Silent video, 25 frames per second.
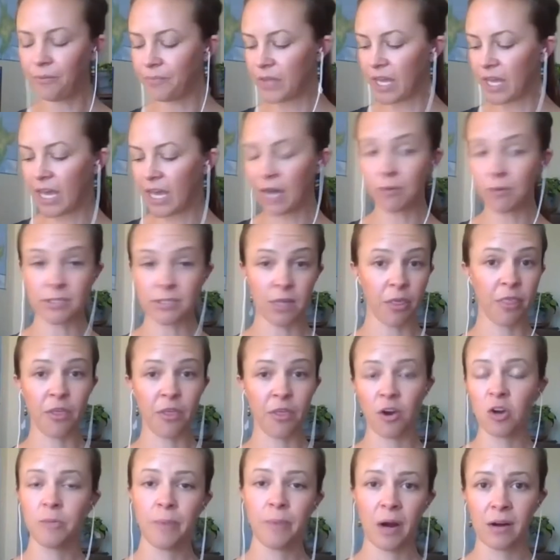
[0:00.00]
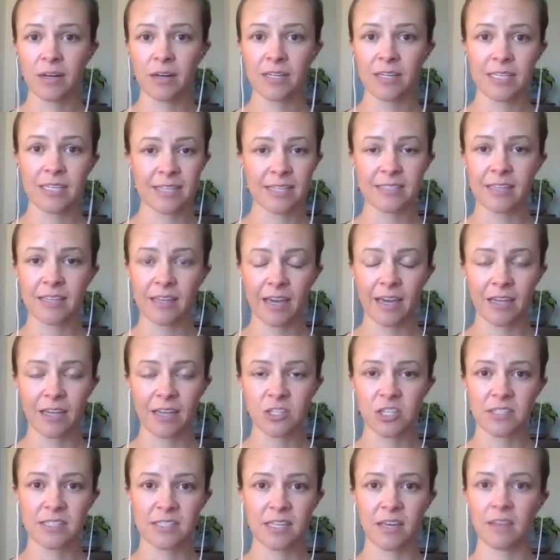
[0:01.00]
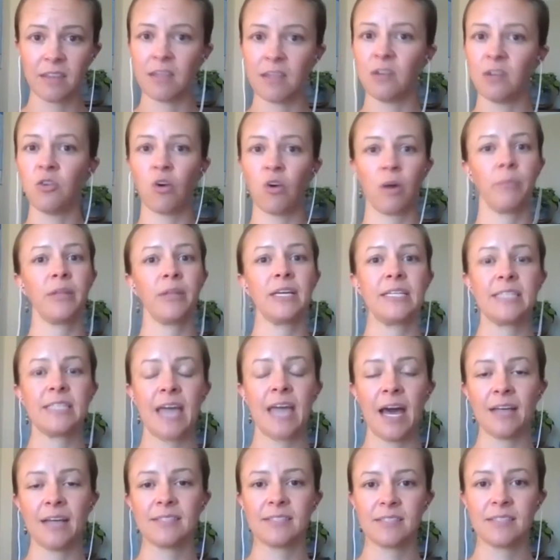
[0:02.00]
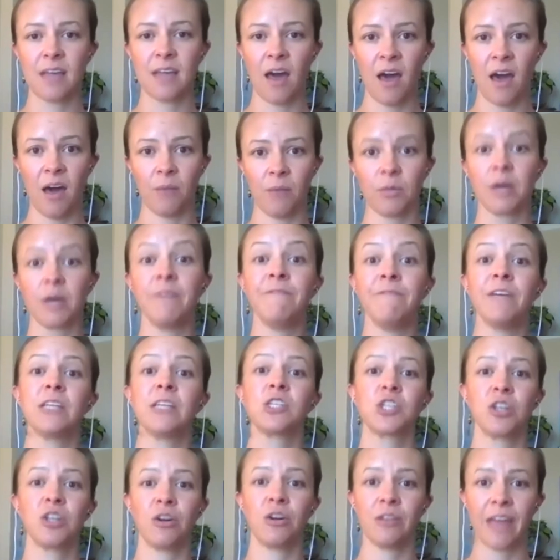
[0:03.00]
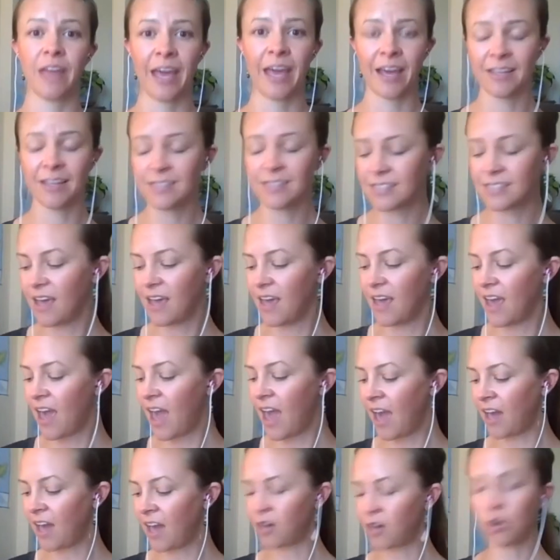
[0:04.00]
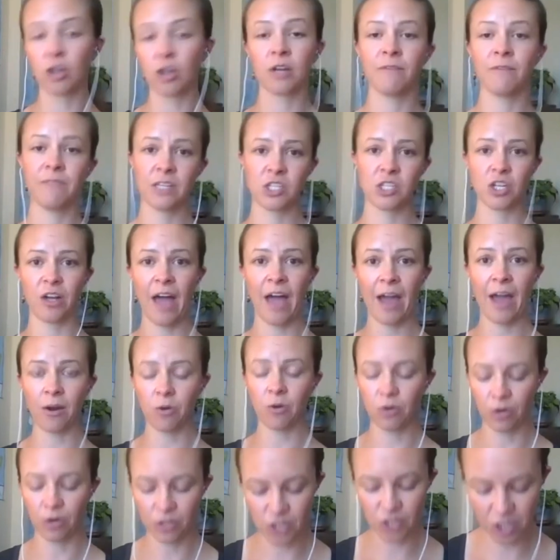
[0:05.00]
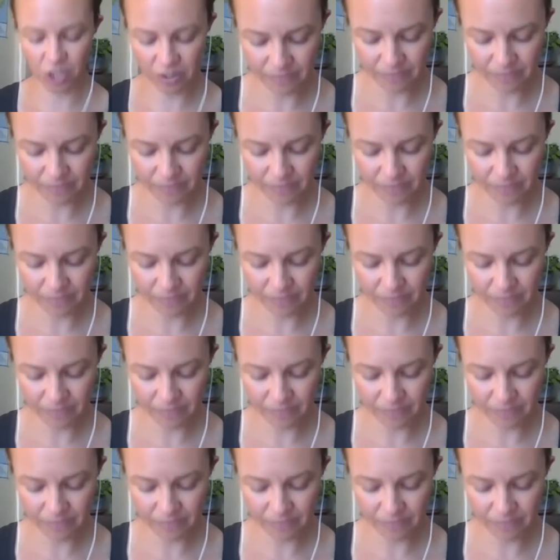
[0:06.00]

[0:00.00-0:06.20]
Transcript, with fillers: It was a third party testing agency that normally tests um, conventional lands and or conventional agriculture.